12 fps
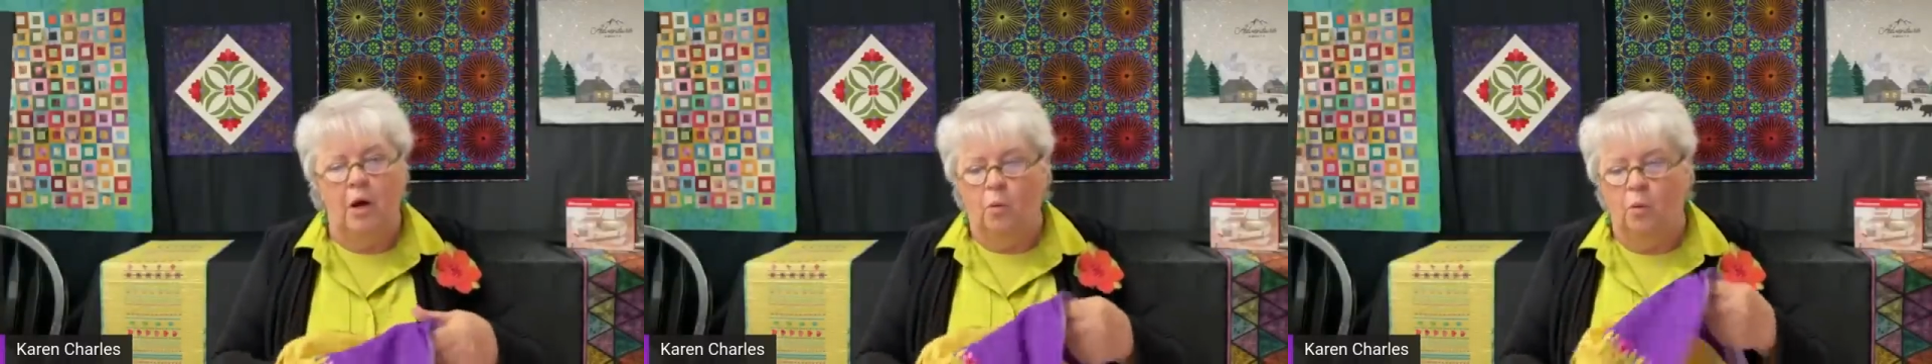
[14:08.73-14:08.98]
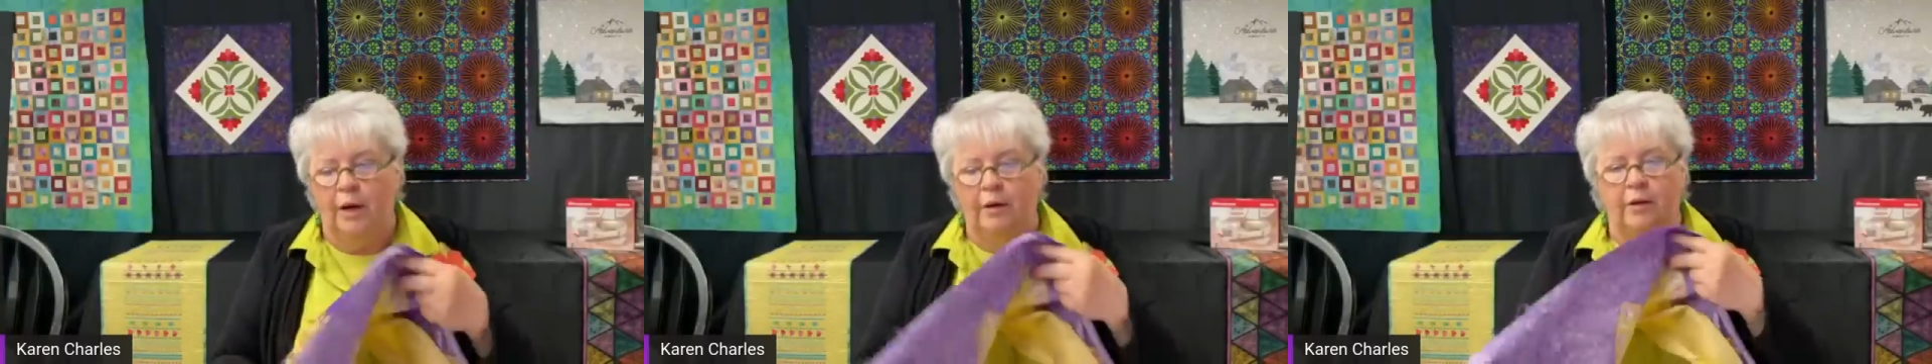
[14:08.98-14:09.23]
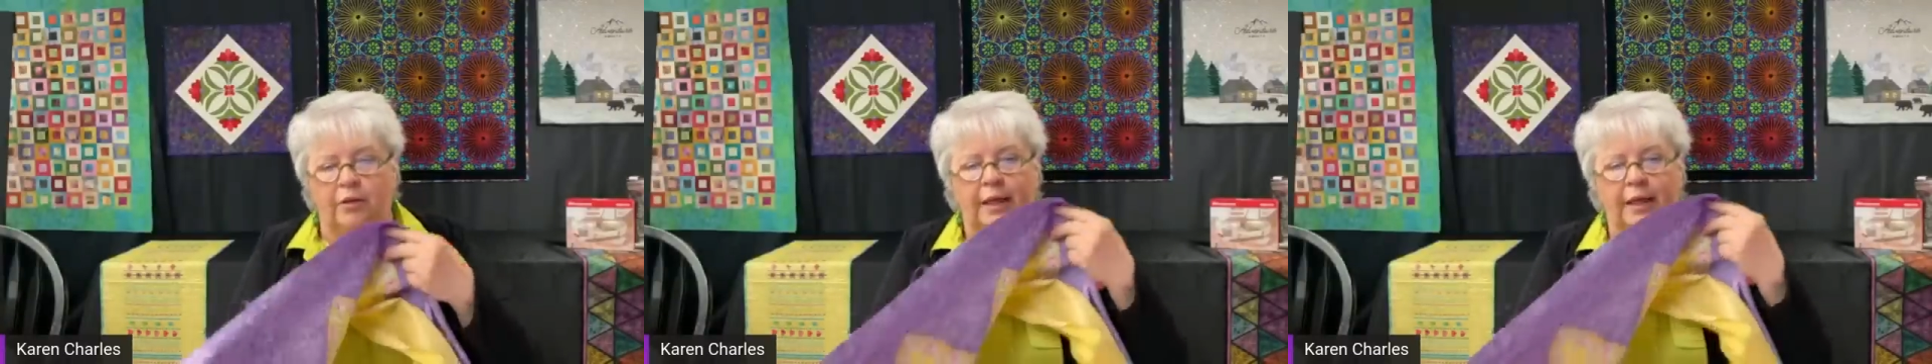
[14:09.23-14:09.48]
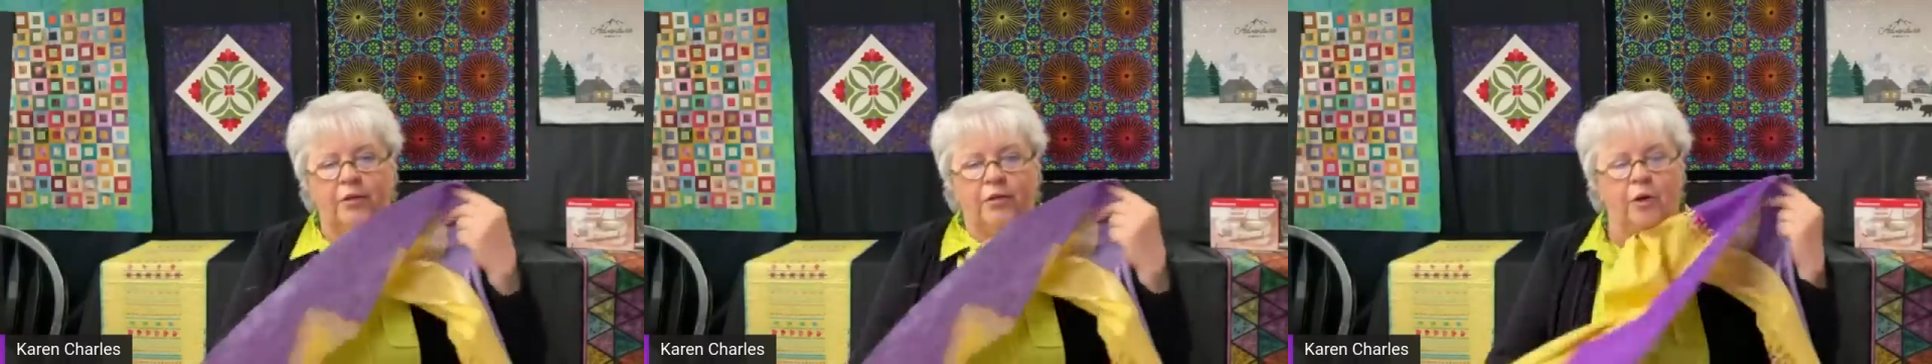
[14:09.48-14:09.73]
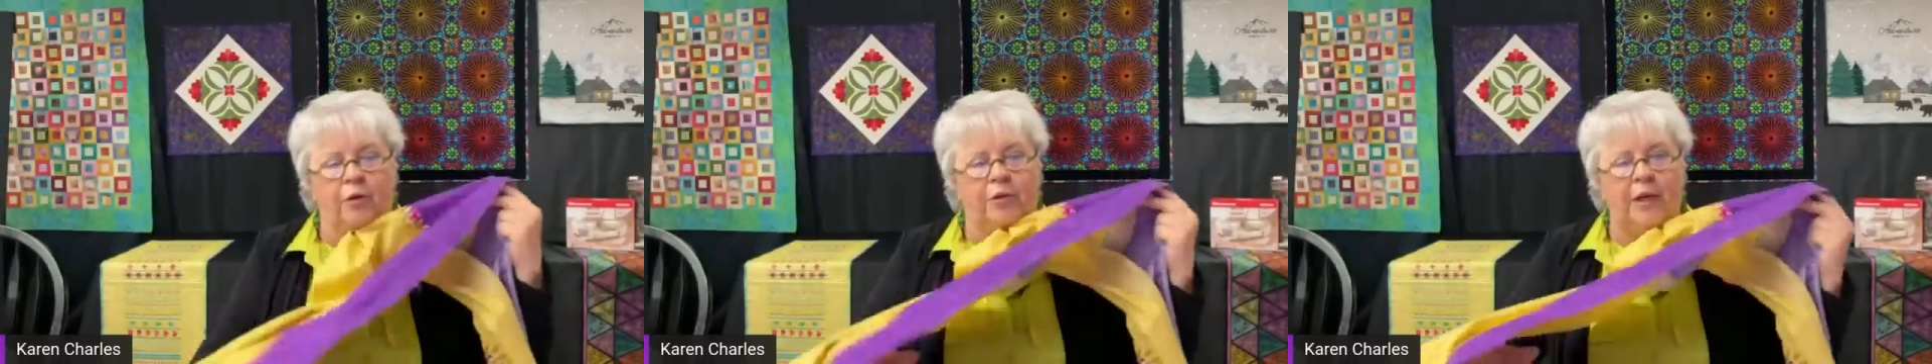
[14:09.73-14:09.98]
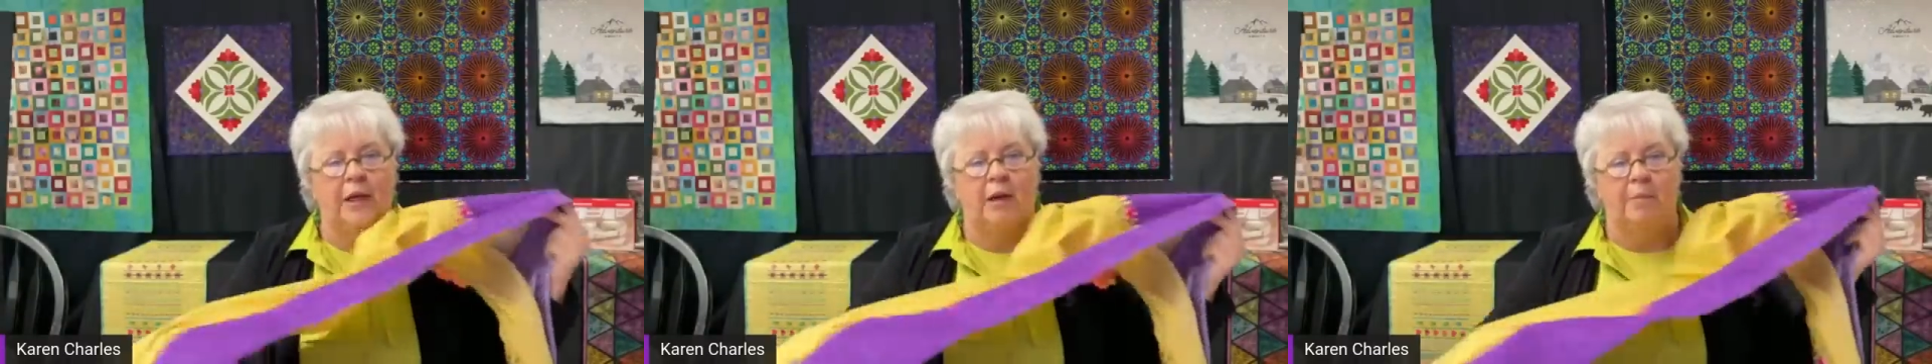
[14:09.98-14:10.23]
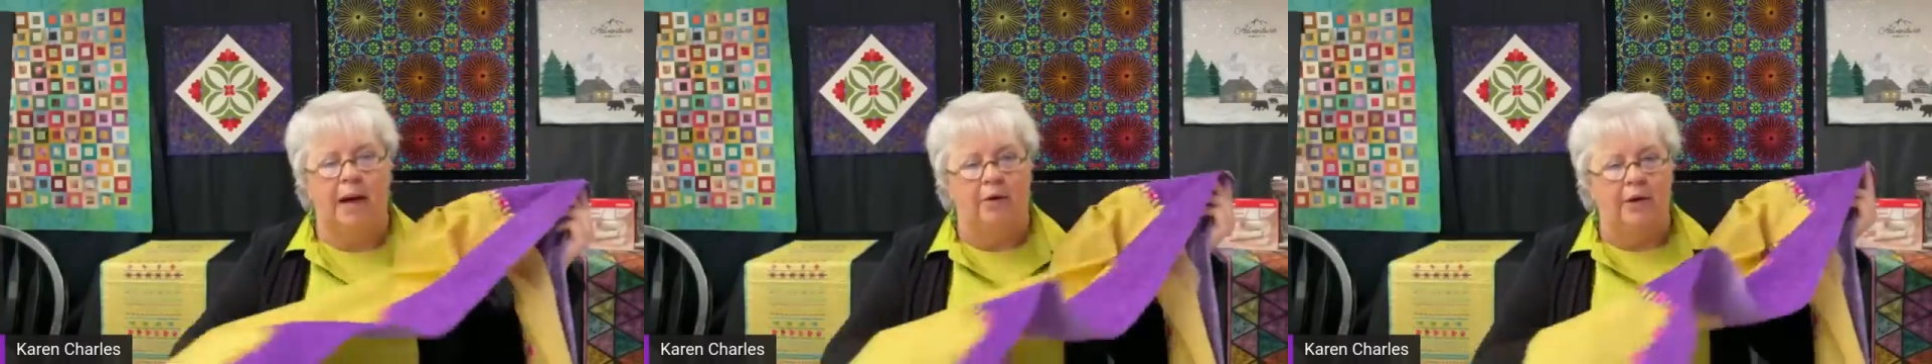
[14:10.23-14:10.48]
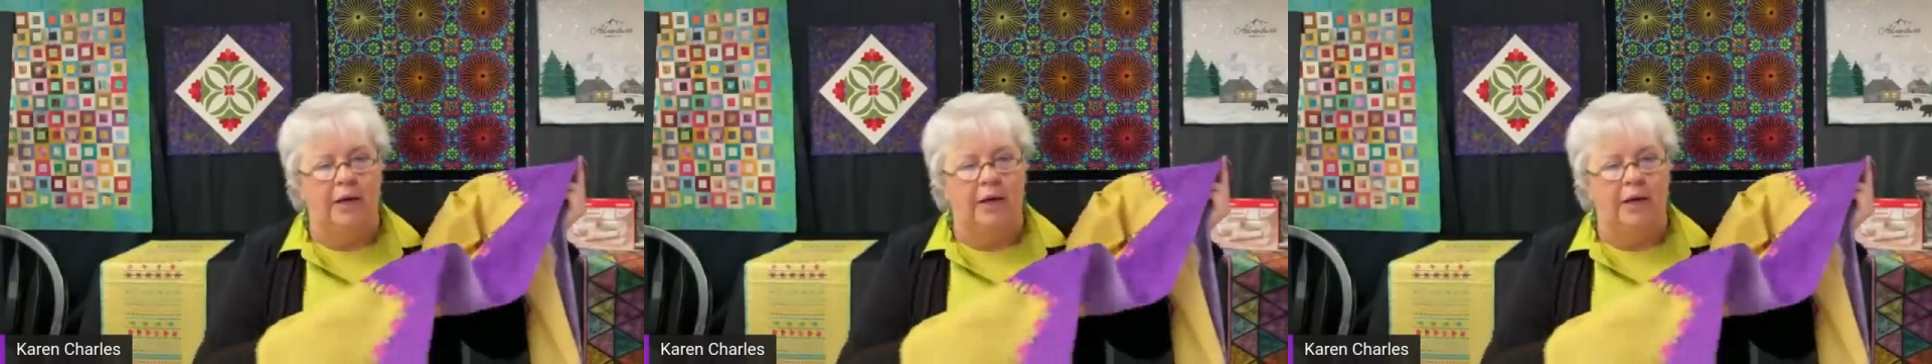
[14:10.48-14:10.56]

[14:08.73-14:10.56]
One of the things that you're thinking about